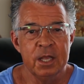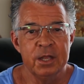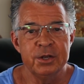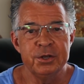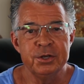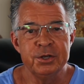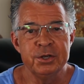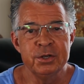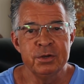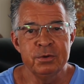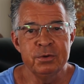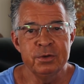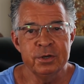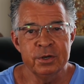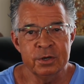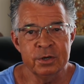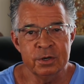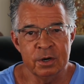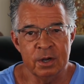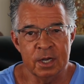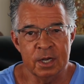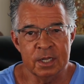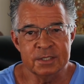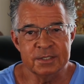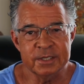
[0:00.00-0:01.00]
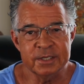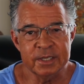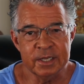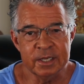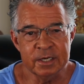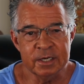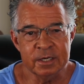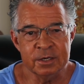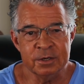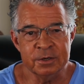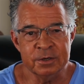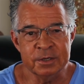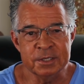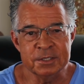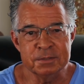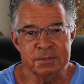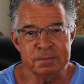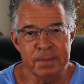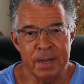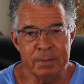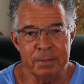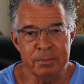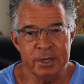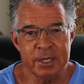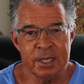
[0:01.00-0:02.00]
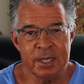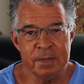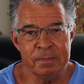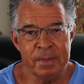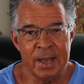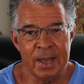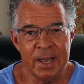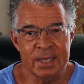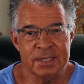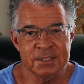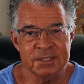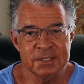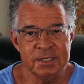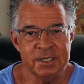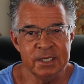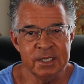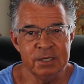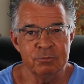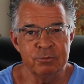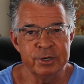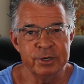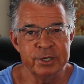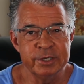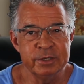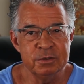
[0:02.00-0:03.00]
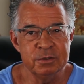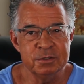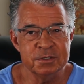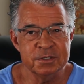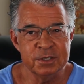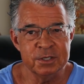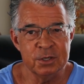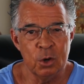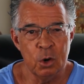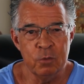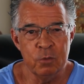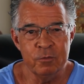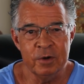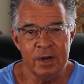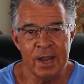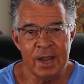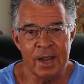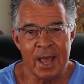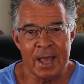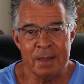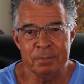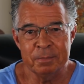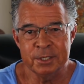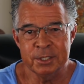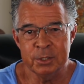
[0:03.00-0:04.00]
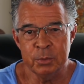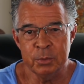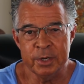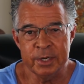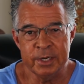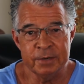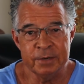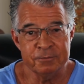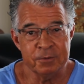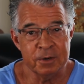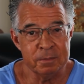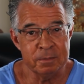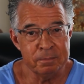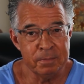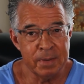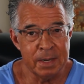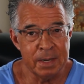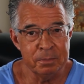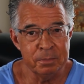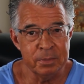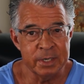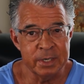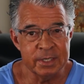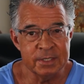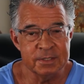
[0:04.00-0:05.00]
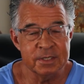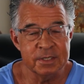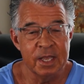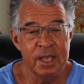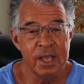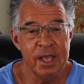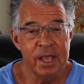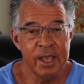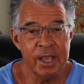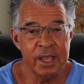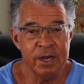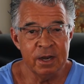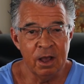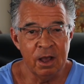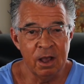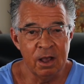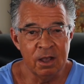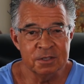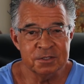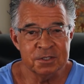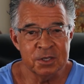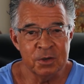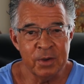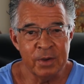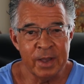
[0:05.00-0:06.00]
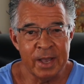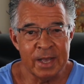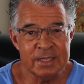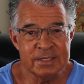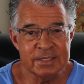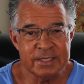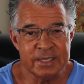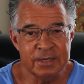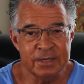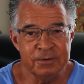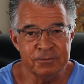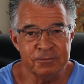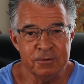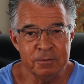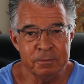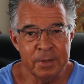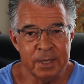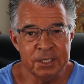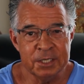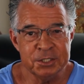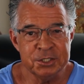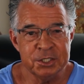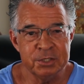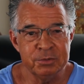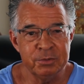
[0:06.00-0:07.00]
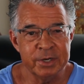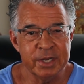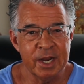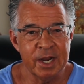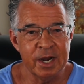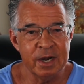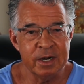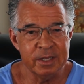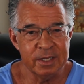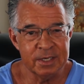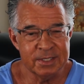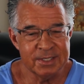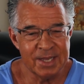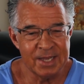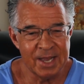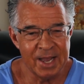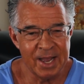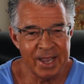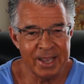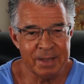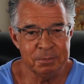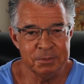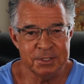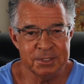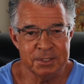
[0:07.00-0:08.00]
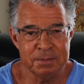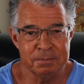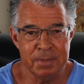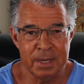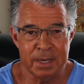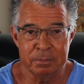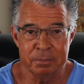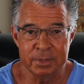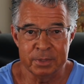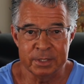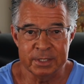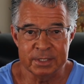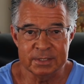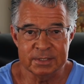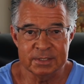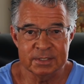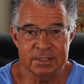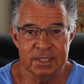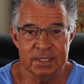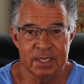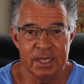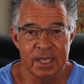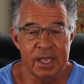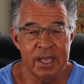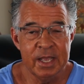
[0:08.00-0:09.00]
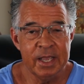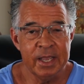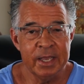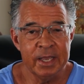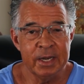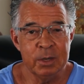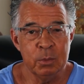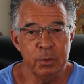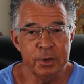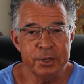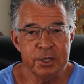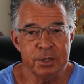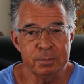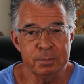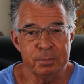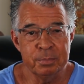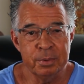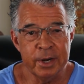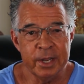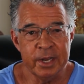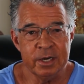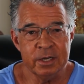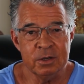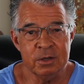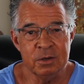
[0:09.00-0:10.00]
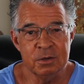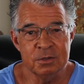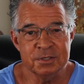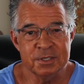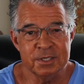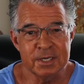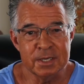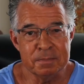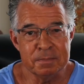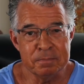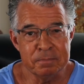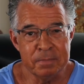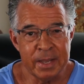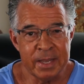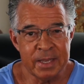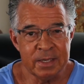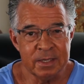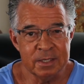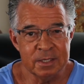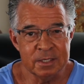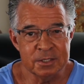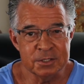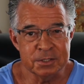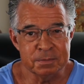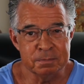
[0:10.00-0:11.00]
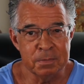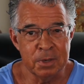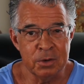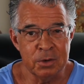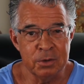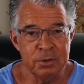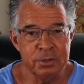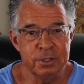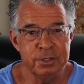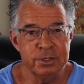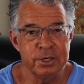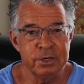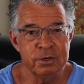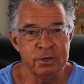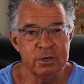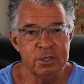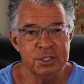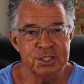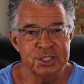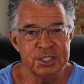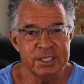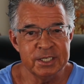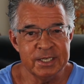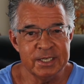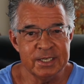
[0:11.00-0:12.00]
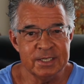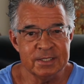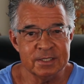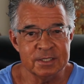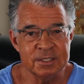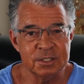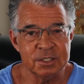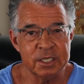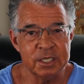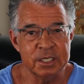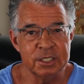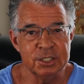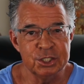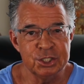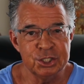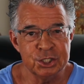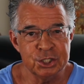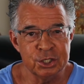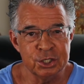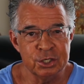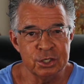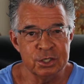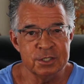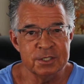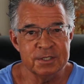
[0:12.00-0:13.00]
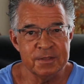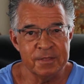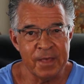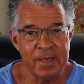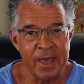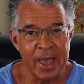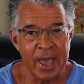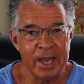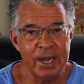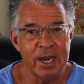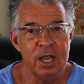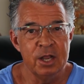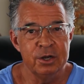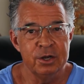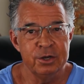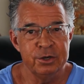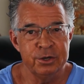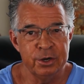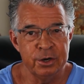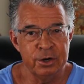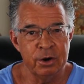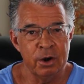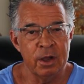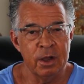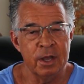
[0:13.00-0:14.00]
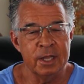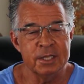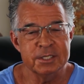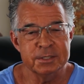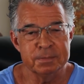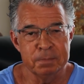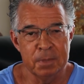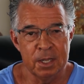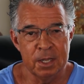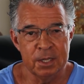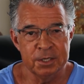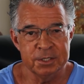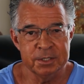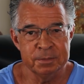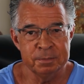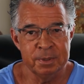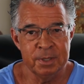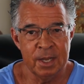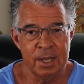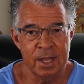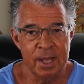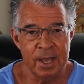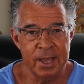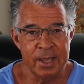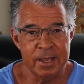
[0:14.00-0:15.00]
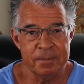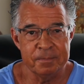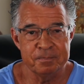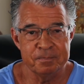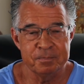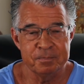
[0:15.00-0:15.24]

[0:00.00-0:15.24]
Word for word: New neurons increase memory capacity, reduce the overlap between different memories, and also adds information regarding time to memories. And when your brain goes into maintenance mode, neurogenesis ensures that neurons multiply.